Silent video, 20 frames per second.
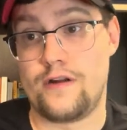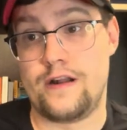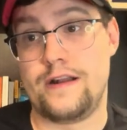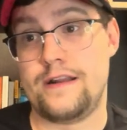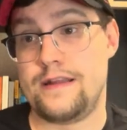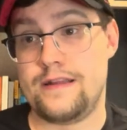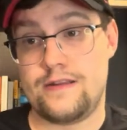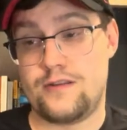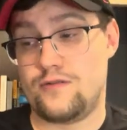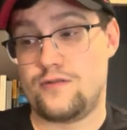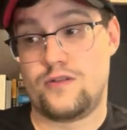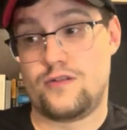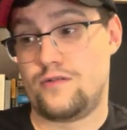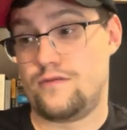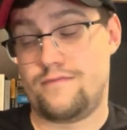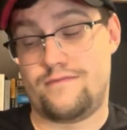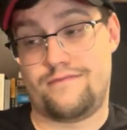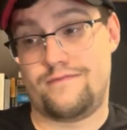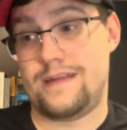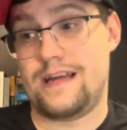And
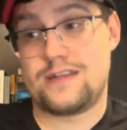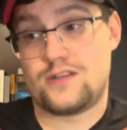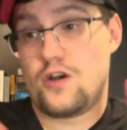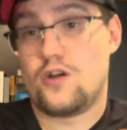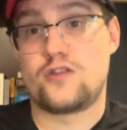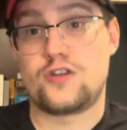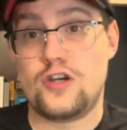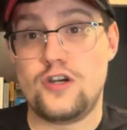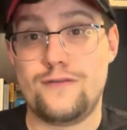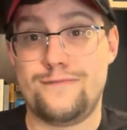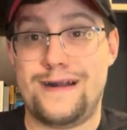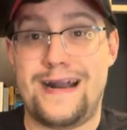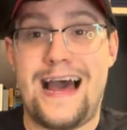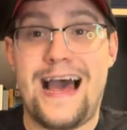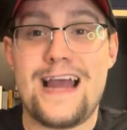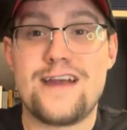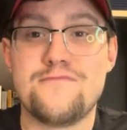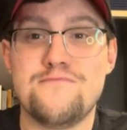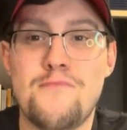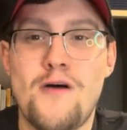that's all good, but
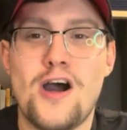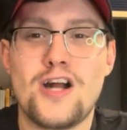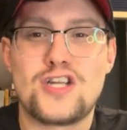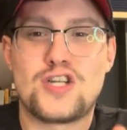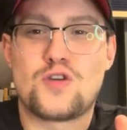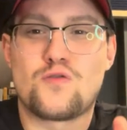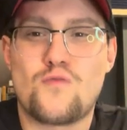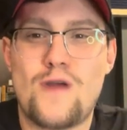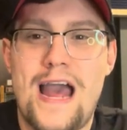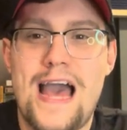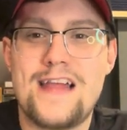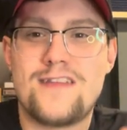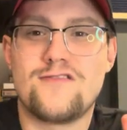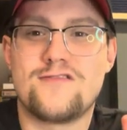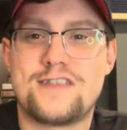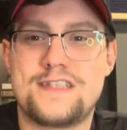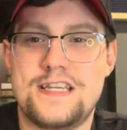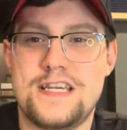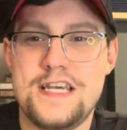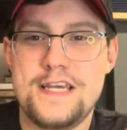I'd much rather
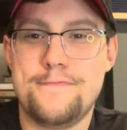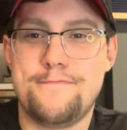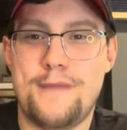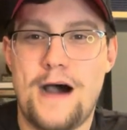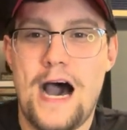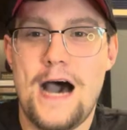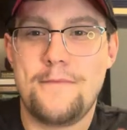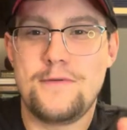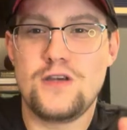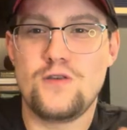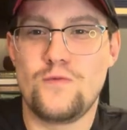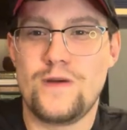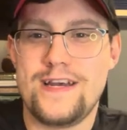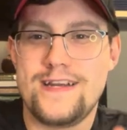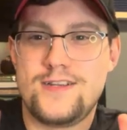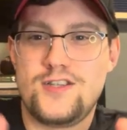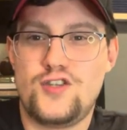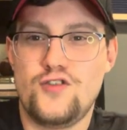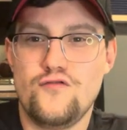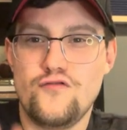see Bobby
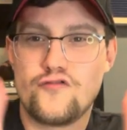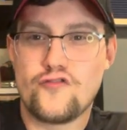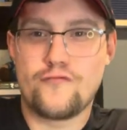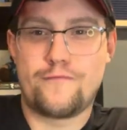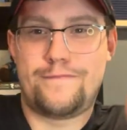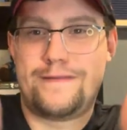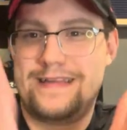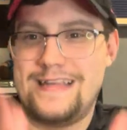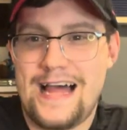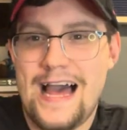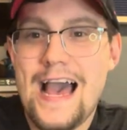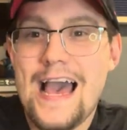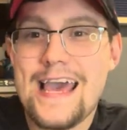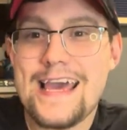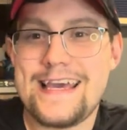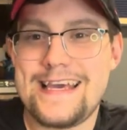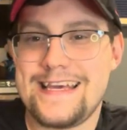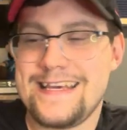Witt Jr. play.